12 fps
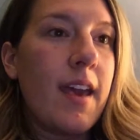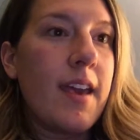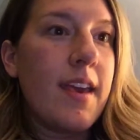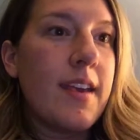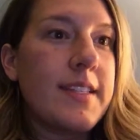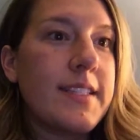
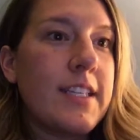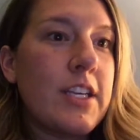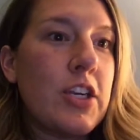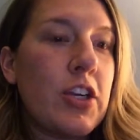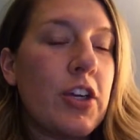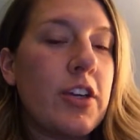Hey,
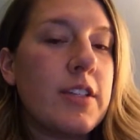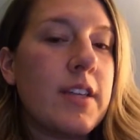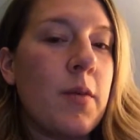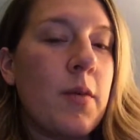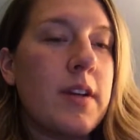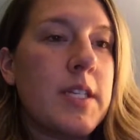
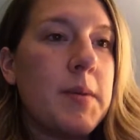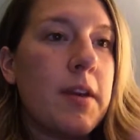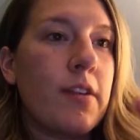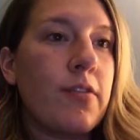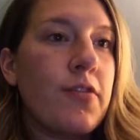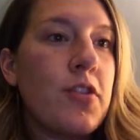seniors, I wanted to
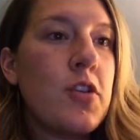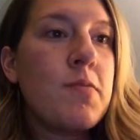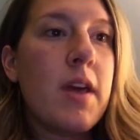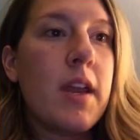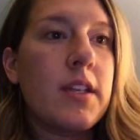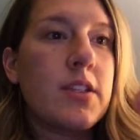spend a few
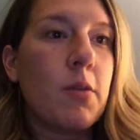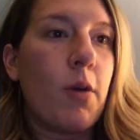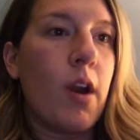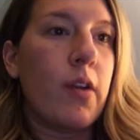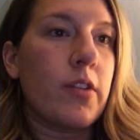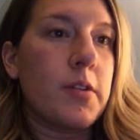minutes
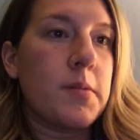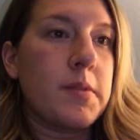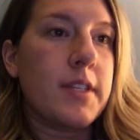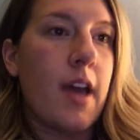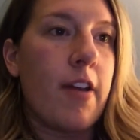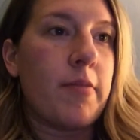going over some
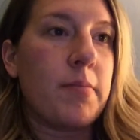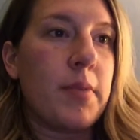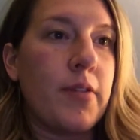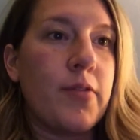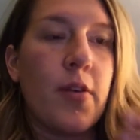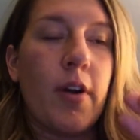stuff
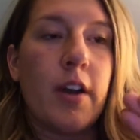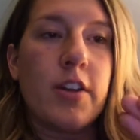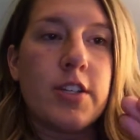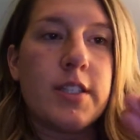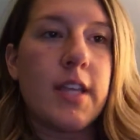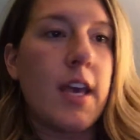before I
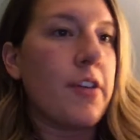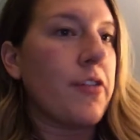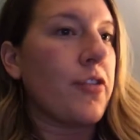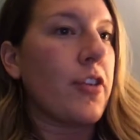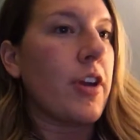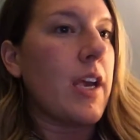just set
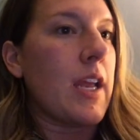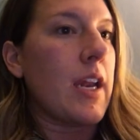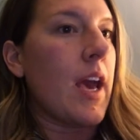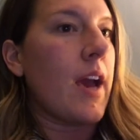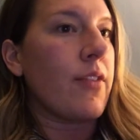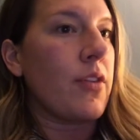you free
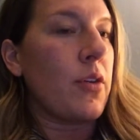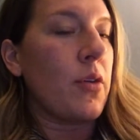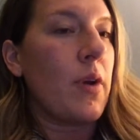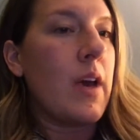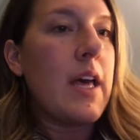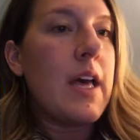and have
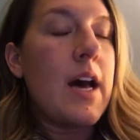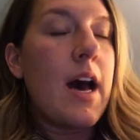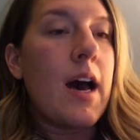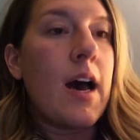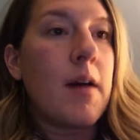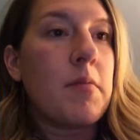you
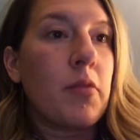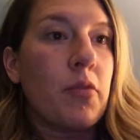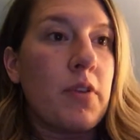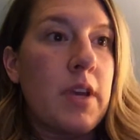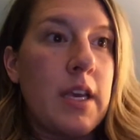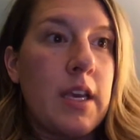
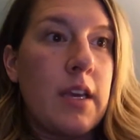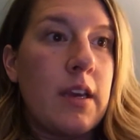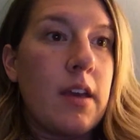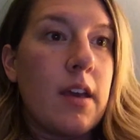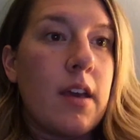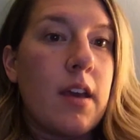
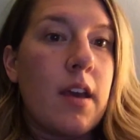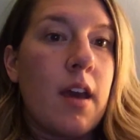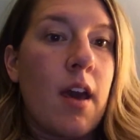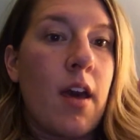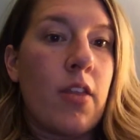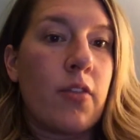read
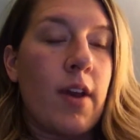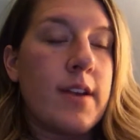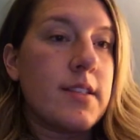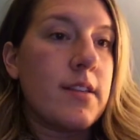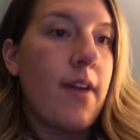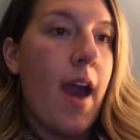the
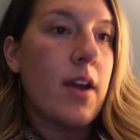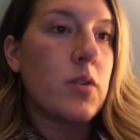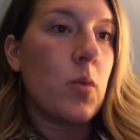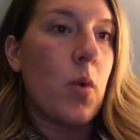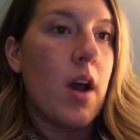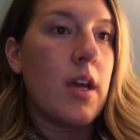rest of
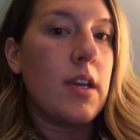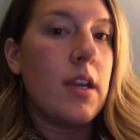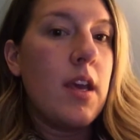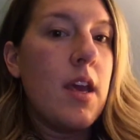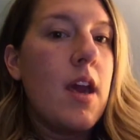Act 1.